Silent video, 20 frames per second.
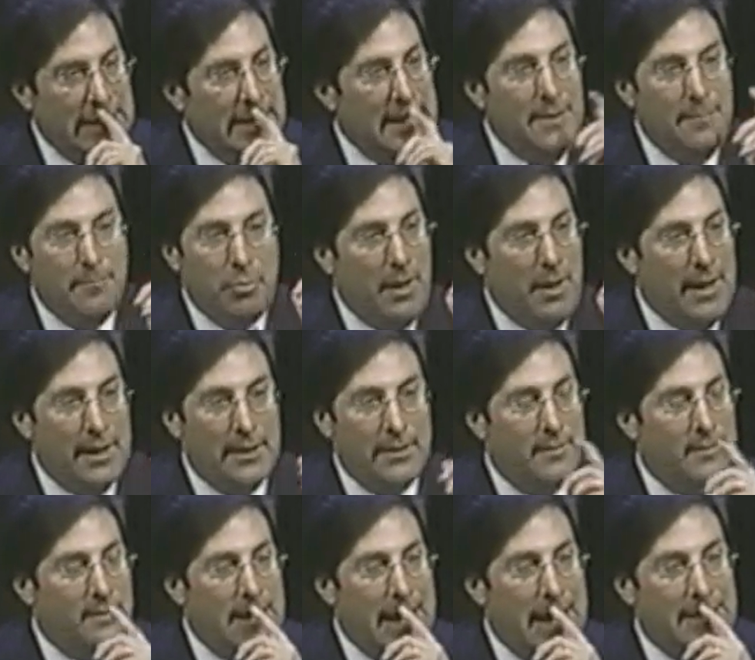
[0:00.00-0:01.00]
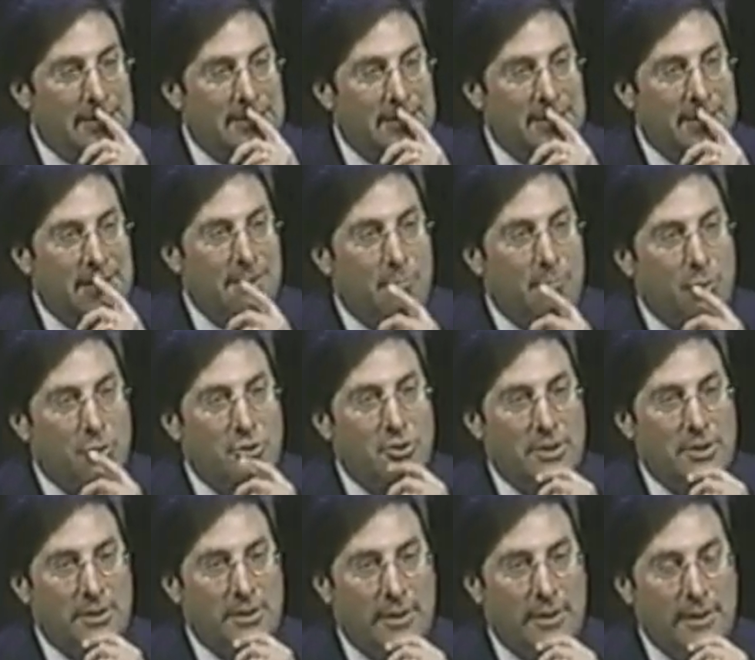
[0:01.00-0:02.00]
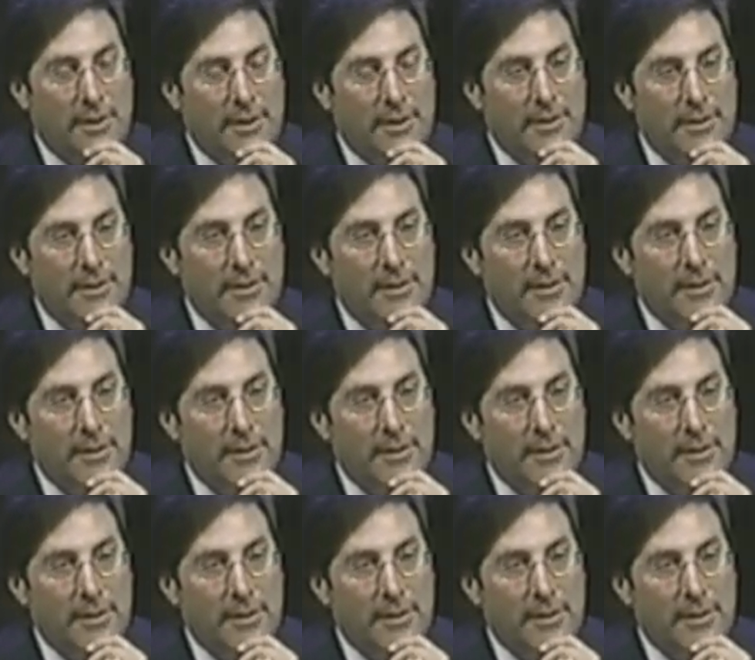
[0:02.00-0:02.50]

They didn't block the access to the abortion clinic.